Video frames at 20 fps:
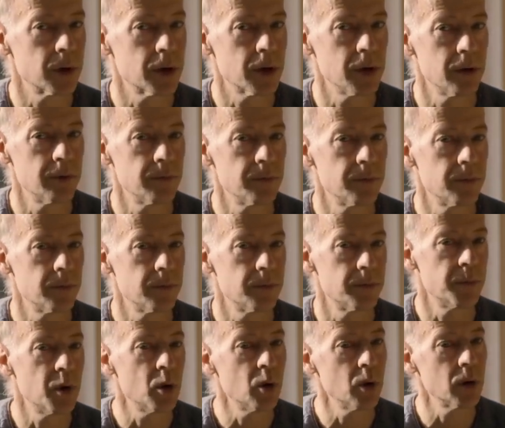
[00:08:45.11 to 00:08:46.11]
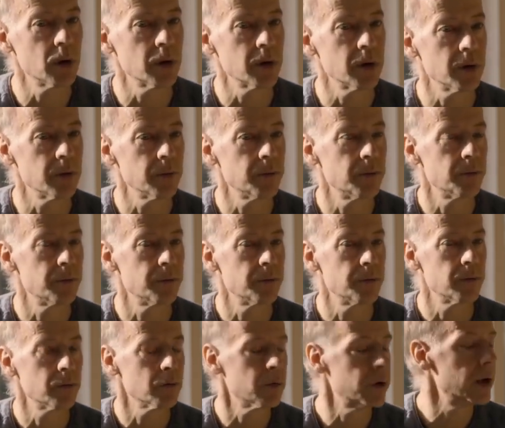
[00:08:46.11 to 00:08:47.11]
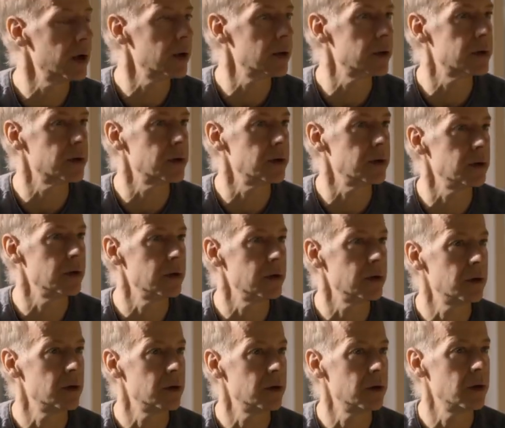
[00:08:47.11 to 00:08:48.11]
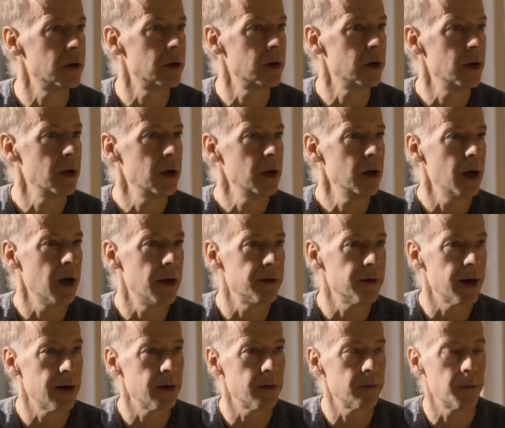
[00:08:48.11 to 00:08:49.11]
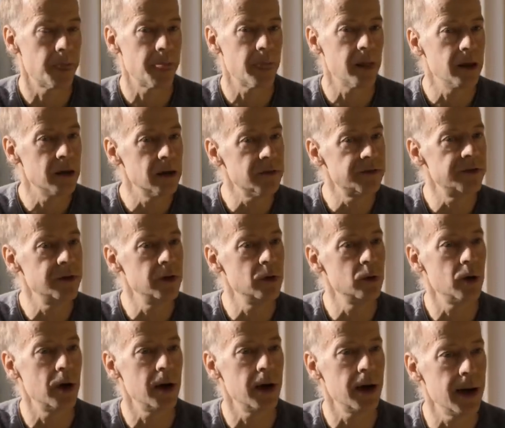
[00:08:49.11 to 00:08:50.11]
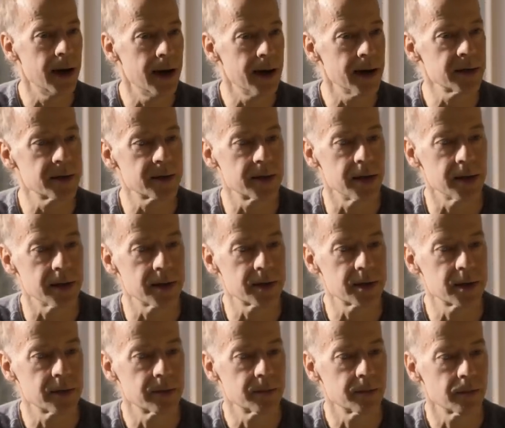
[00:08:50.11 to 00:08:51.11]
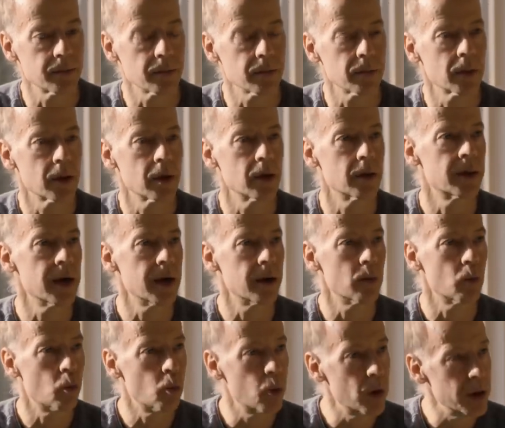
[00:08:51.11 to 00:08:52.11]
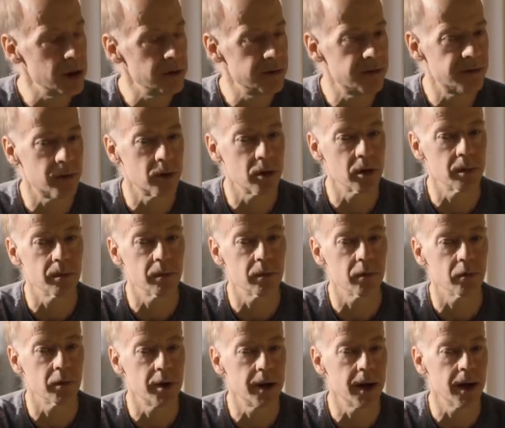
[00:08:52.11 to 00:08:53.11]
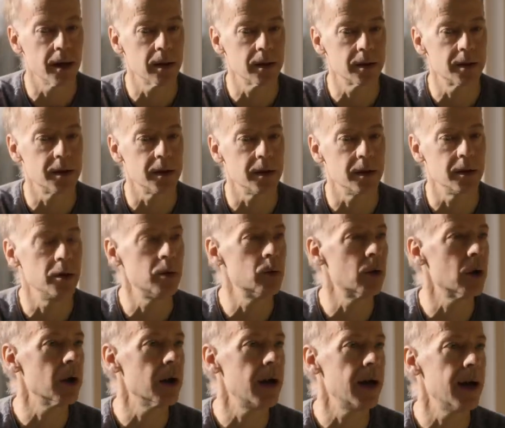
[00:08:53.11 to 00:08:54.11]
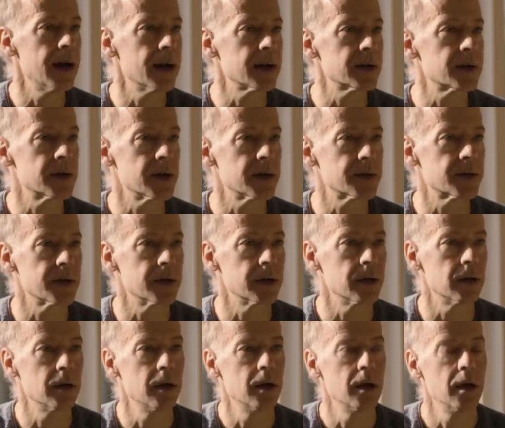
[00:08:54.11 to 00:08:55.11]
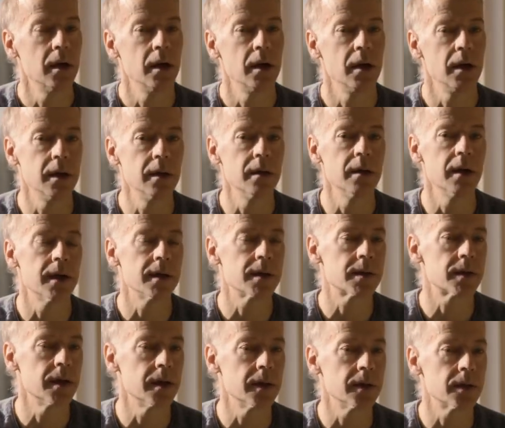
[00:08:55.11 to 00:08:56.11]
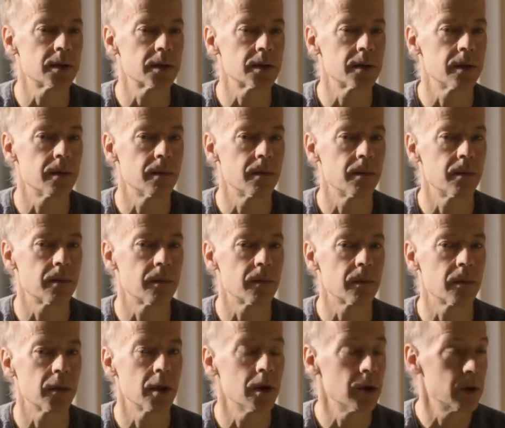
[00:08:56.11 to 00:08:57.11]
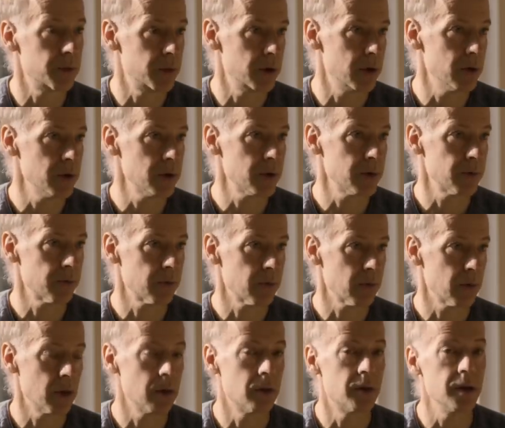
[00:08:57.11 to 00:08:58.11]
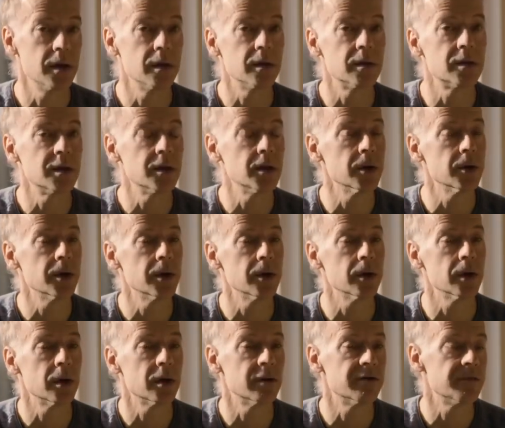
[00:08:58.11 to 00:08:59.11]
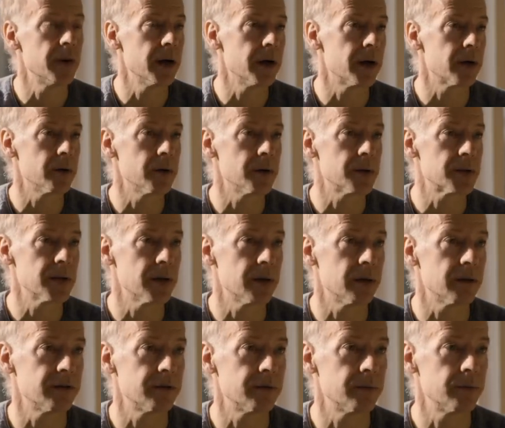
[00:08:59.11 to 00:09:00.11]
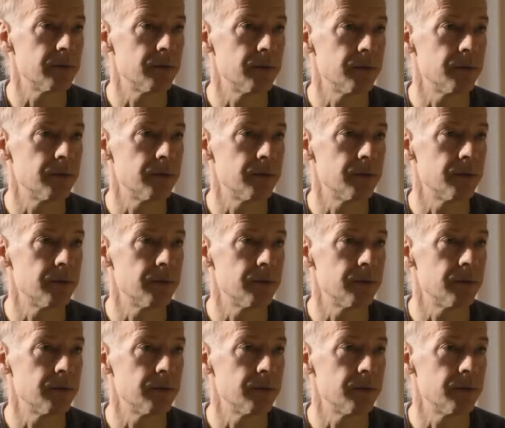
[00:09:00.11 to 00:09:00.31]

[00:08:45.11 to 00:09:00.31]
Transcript: kind of polar reality. And that if you access that waveform reality, you are accessing, in that sense, it appears, the interior of matter itself.